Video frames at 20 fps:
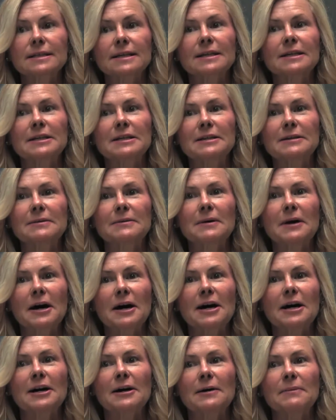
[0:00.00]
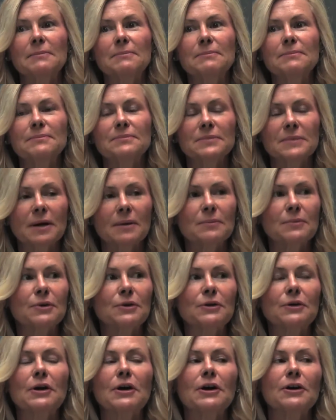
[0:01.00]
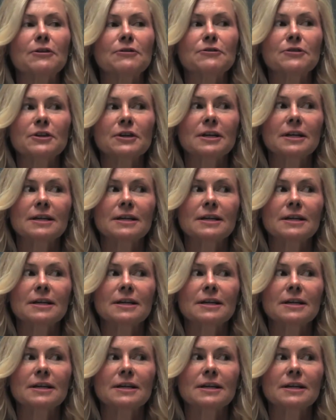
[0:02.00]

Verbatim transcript: uh, uh, number of